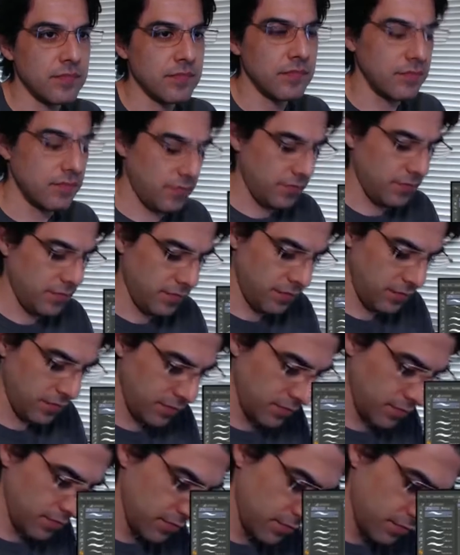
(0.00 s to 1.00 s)
it's
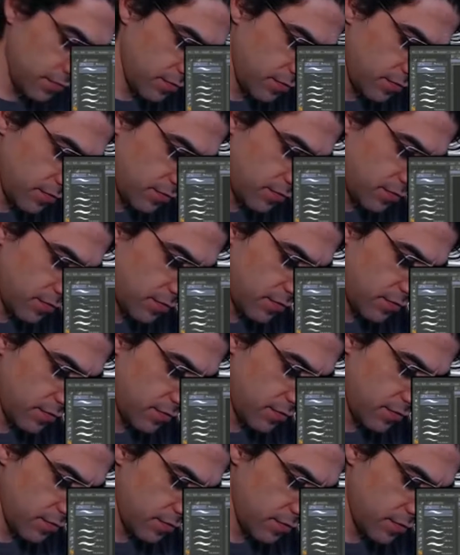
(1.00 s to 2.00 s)
easy to
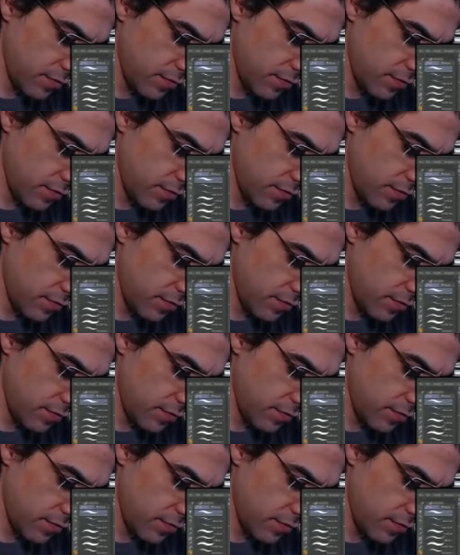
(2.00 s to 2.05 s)
understand.